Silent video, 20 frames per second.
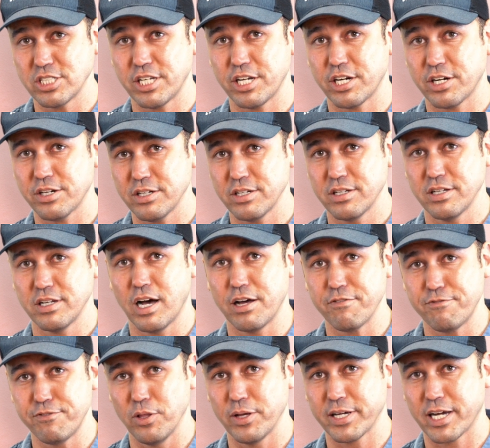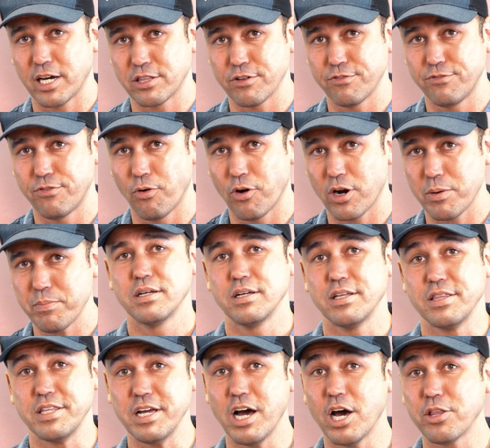here on filling out the form.
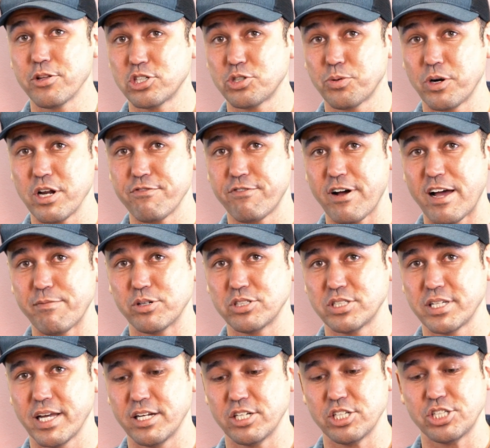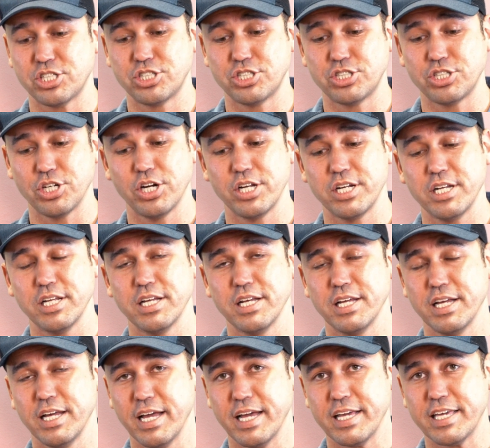The other 25% should
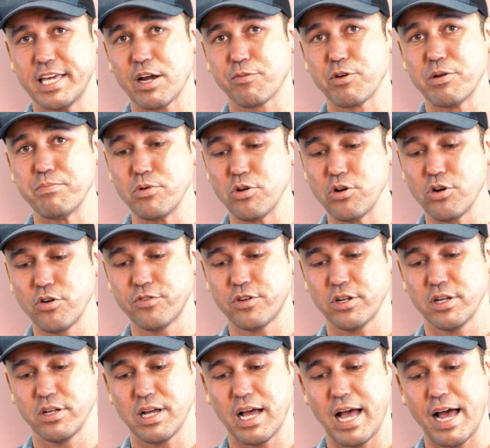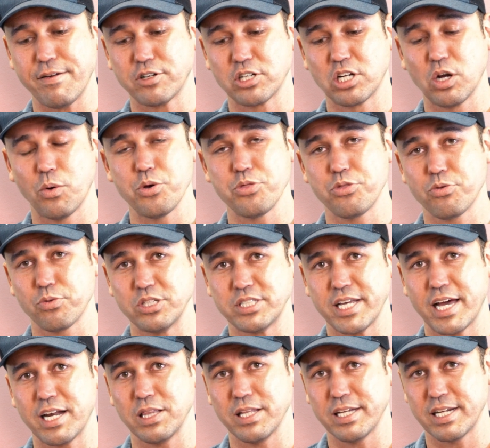get removed after going through these
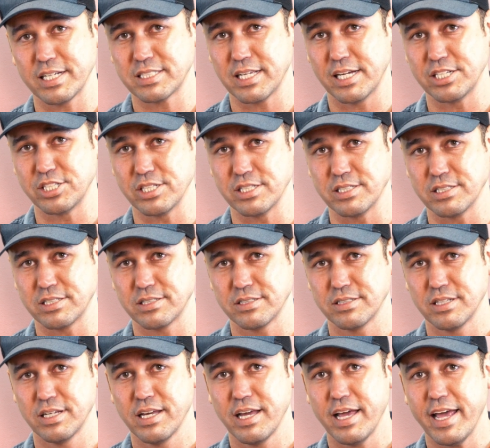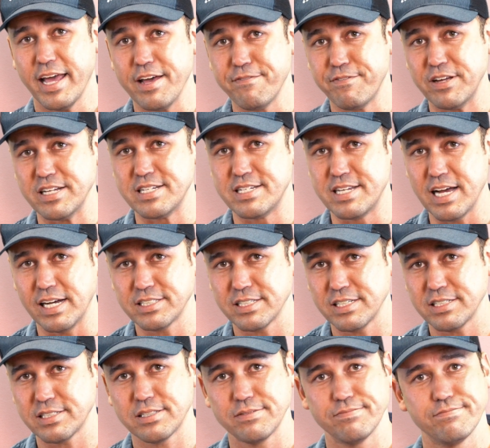analytics engines. If it
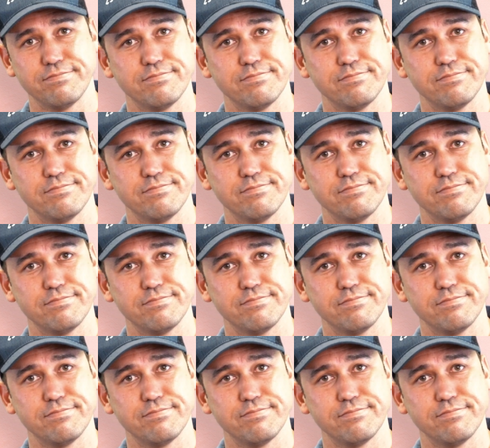doesn't,